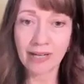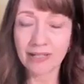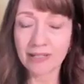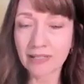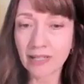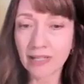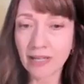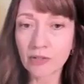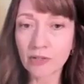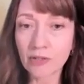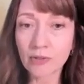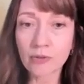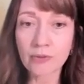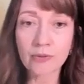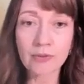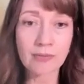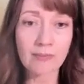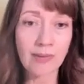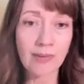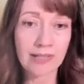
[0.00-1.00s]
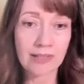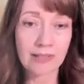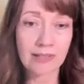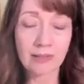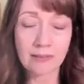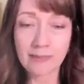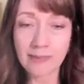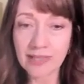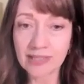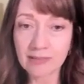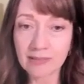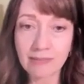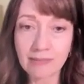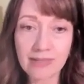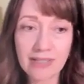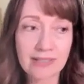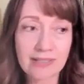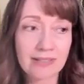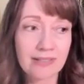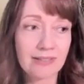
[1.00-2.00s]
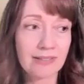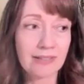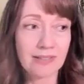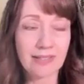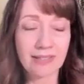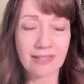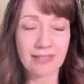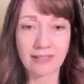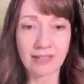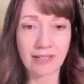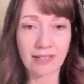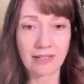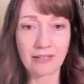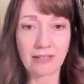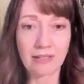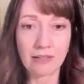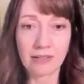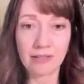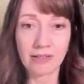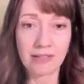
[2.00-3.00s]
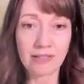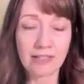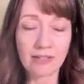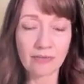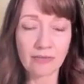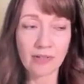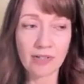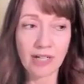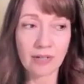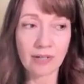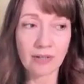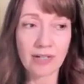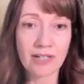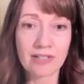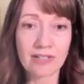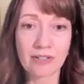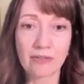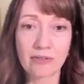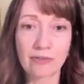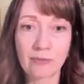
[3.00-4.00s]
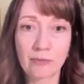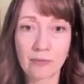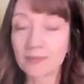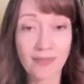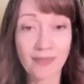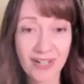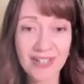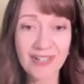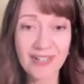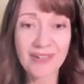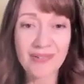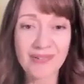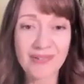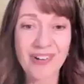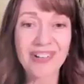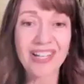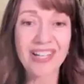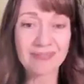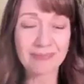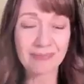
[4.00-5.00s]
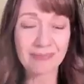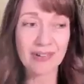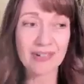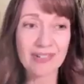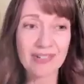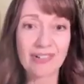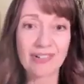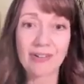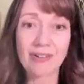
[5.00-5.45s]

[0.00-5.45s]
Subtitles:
schedules, my commitments in different areas of professional work and personal